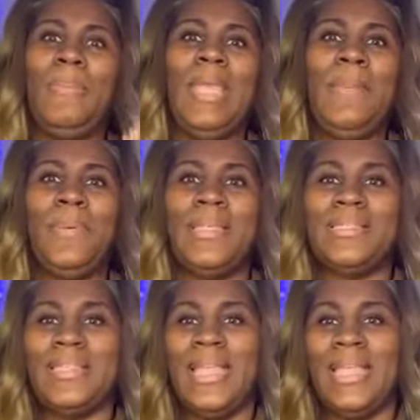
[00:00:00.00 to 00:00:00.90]
people
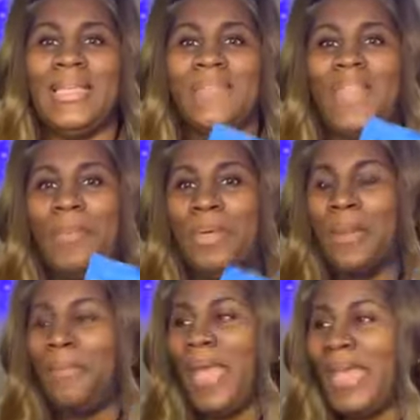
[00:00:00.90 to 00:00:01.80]
is thinking if they put
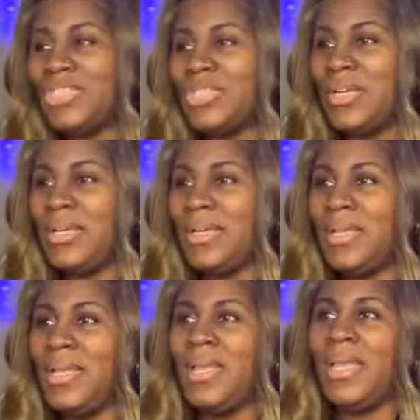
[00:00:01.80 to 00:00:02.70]
a patch
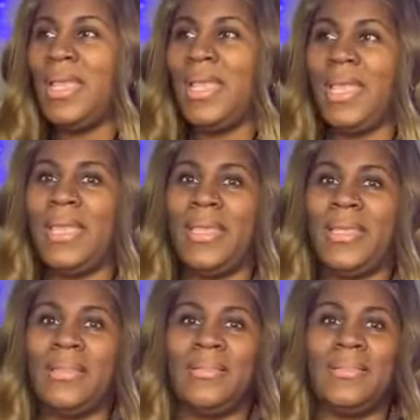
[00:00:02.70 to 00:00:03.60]
on
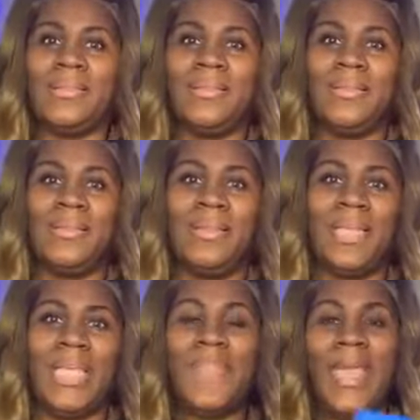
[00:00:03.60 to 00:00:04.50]
and
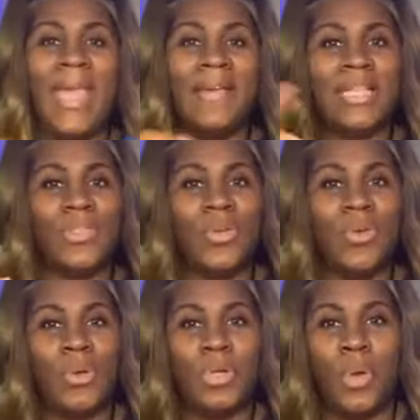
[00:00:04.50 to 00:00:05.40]
if they have something
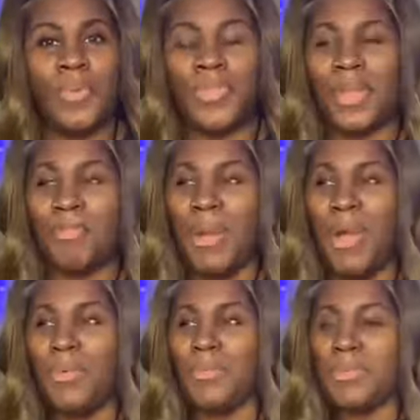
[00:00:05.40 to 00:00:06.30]
going on with their
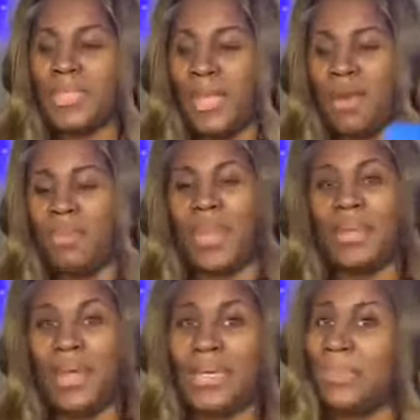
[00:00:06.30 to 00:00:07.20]
bones that, oh my
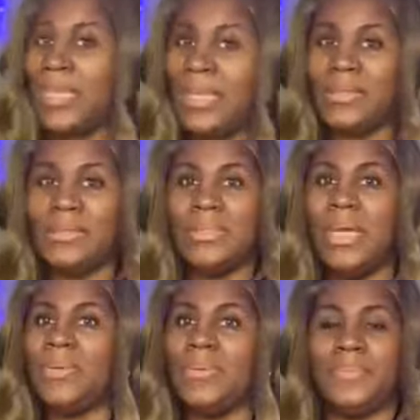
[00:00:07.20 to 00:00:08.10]
God, I'm healed.
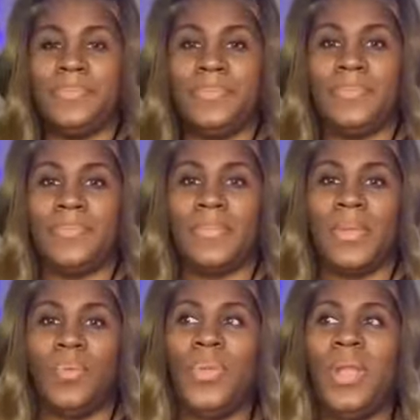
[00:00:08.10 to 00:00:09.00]
No,
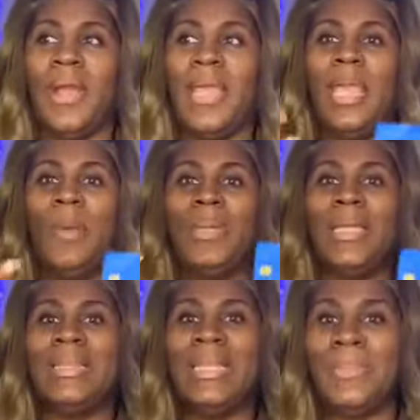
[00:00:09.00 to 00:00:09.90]
we are
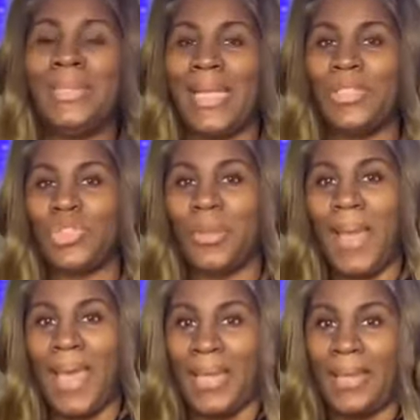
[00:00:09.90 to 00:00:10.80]
helping eliminate your
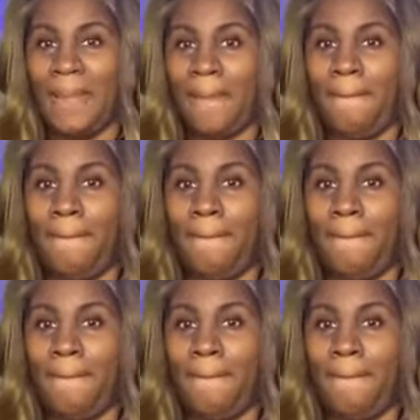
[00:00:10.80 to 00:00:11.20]
pain.